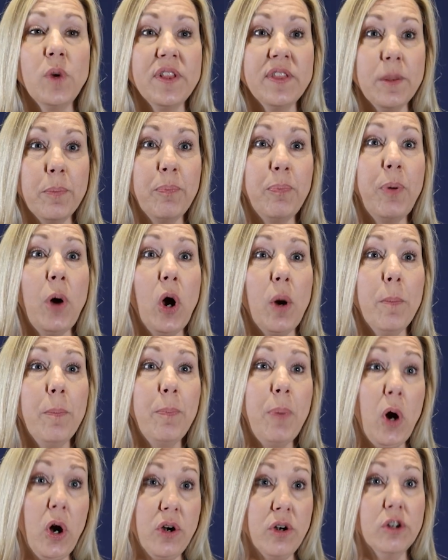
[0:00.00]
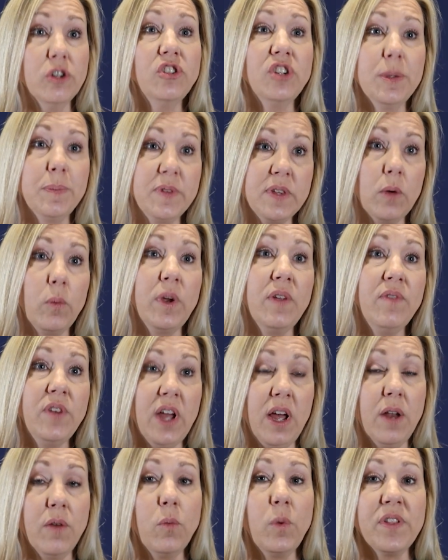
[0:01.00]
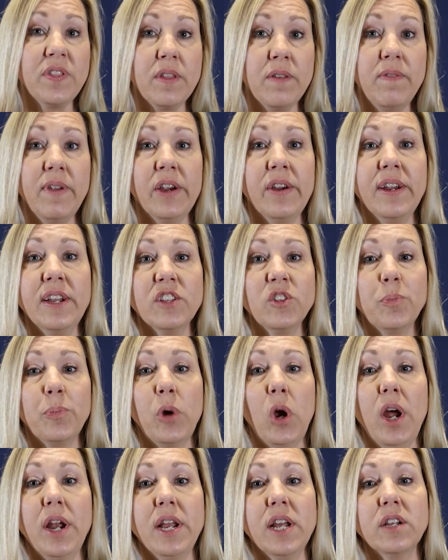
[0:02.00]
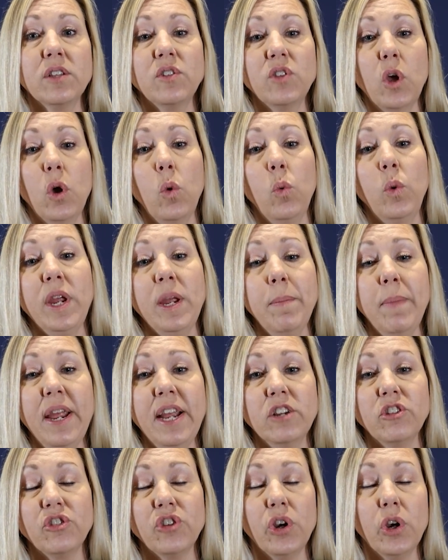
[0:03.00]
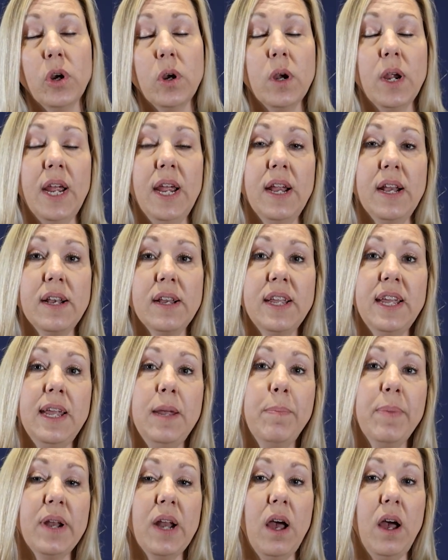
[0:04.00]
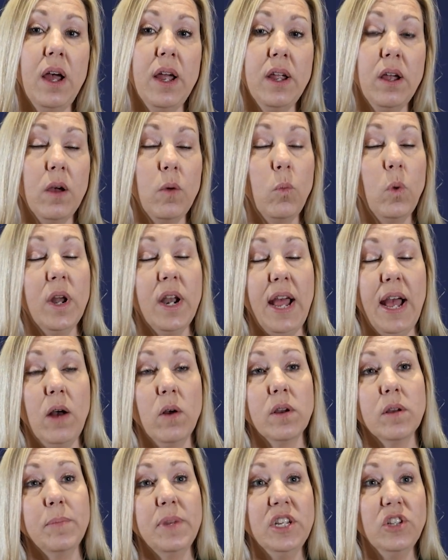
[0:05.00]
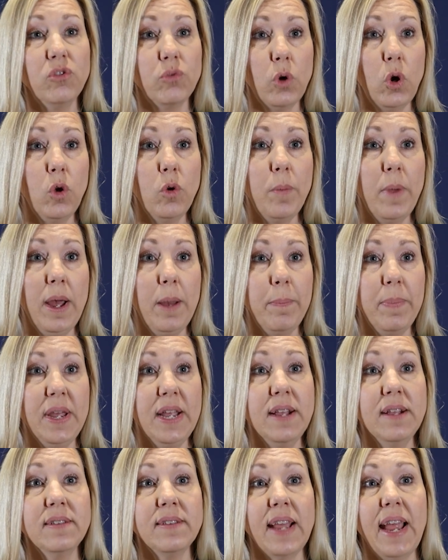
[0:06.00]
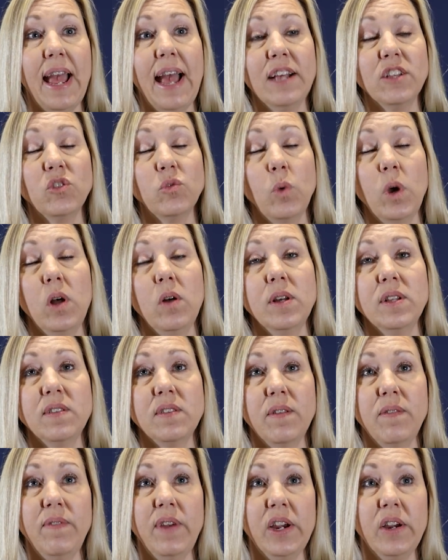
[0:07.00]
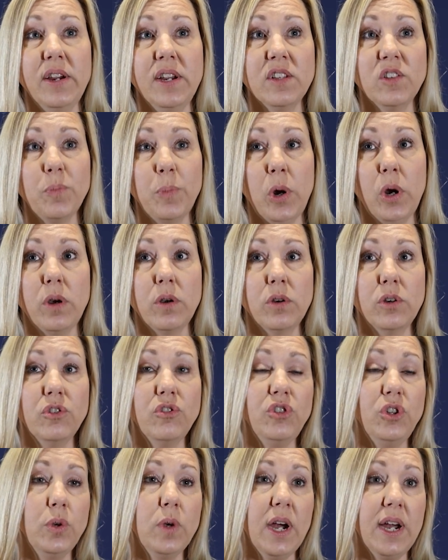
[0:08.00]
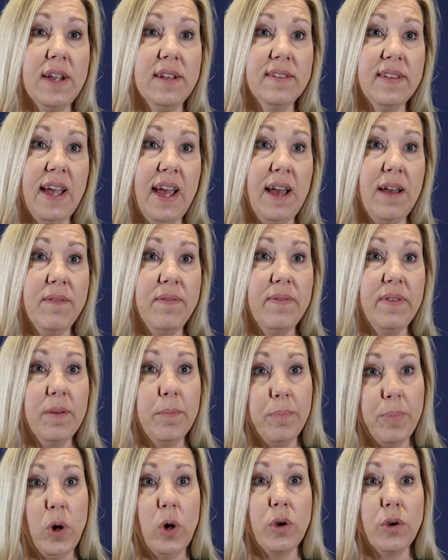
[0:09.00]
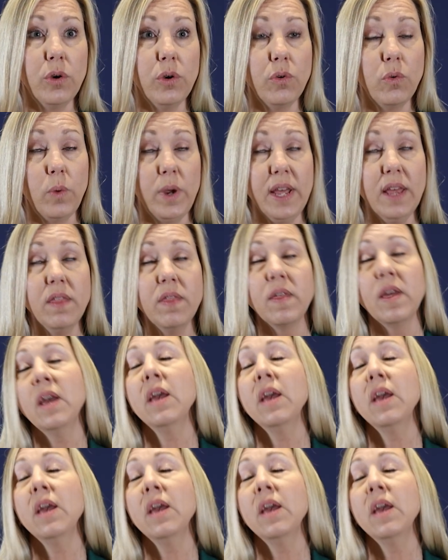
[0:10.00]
with the partnerships that we've done with the various products. So we make sure and keep an eye on what Alkami's roadmap is, as well as the various partners you guys have partnered with.